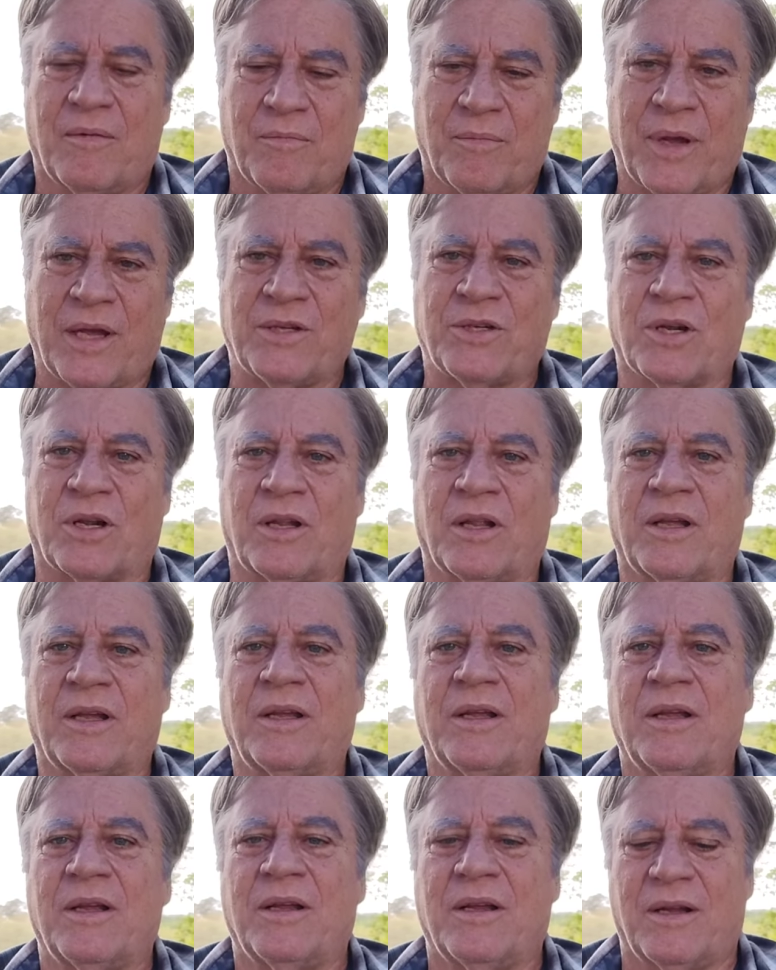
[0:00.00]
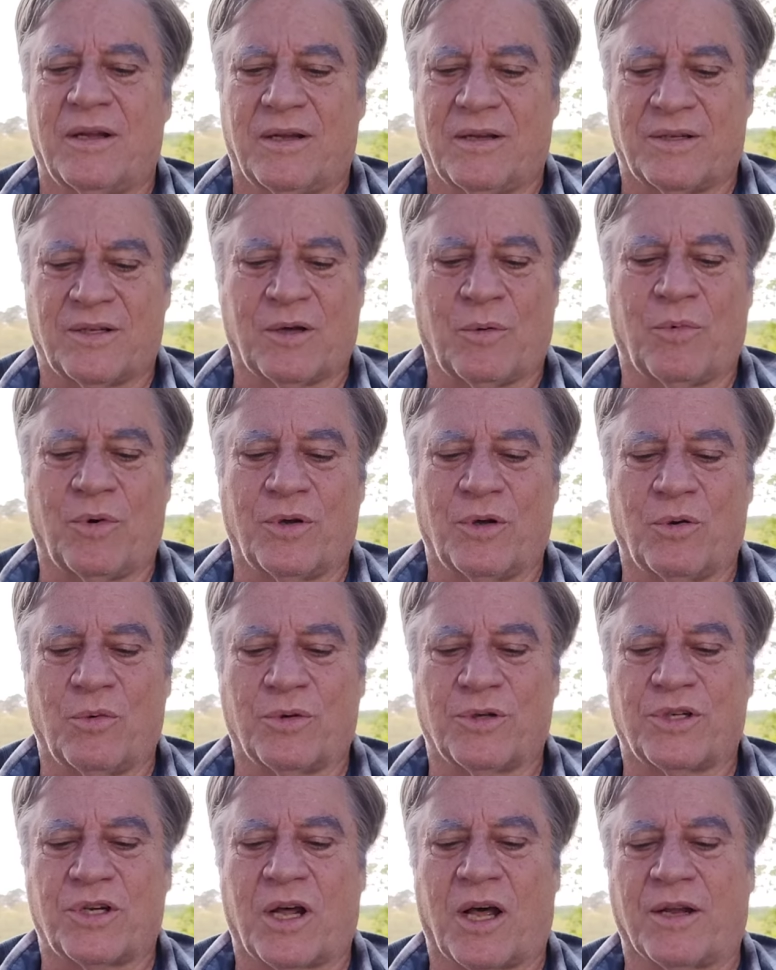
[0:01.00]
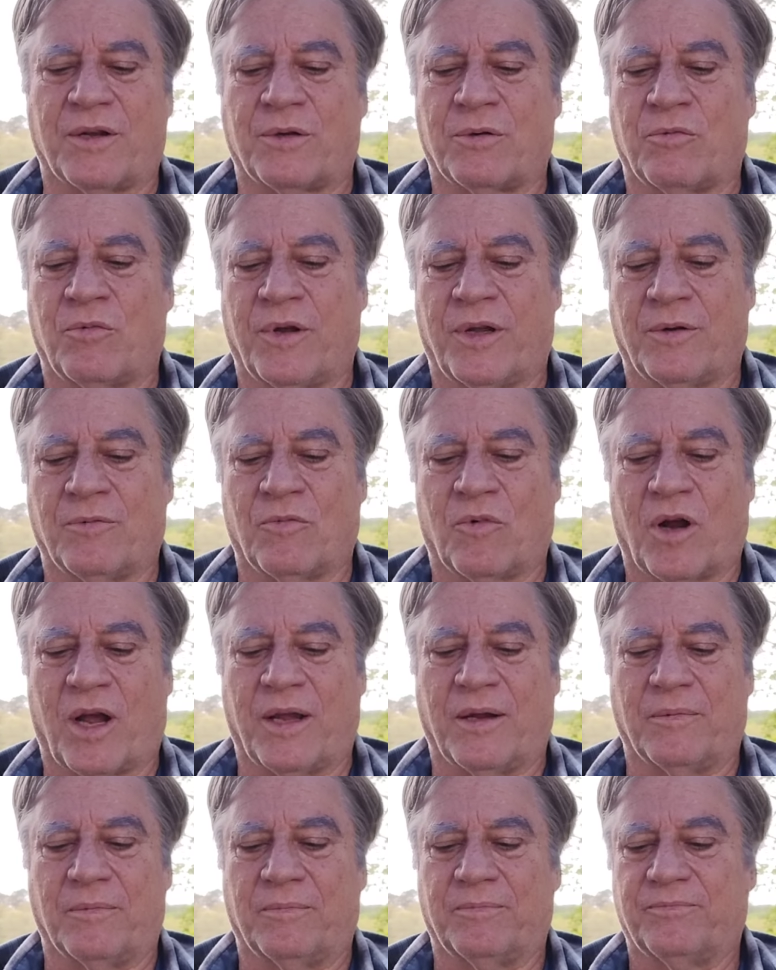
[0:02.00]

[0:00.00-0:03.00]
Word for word: Basically, someone who was taught to read and write.